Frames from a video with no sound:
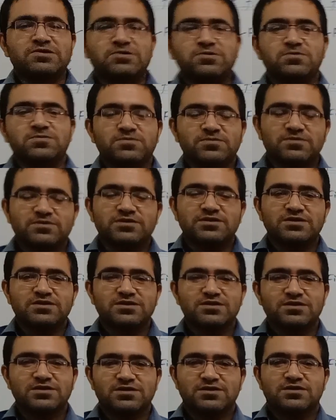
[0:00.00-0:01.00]
you
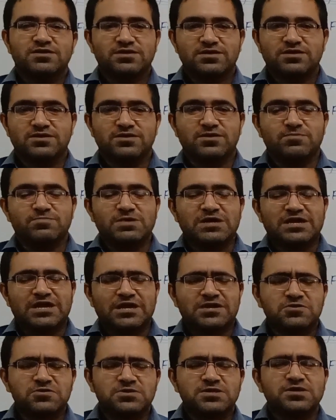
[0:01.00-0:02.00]
hear me,
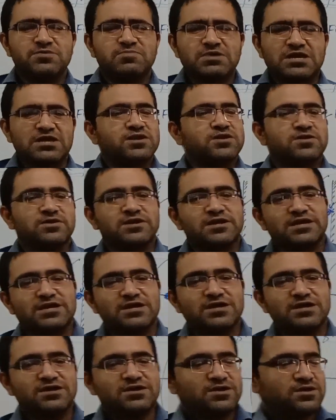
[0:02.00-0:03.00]
can you see me
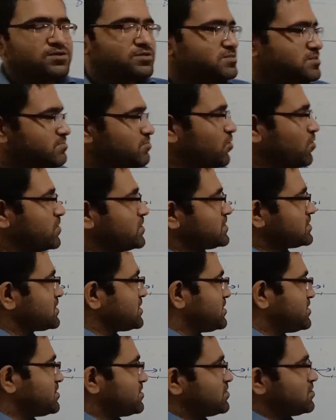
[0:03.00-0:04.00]
clearly? The board is
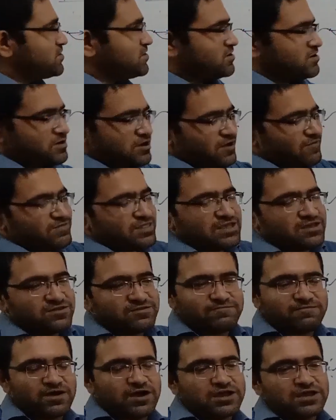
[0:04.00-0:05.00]
clear, everything
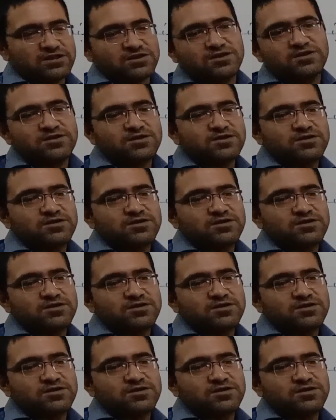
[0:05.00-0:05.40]
is fine.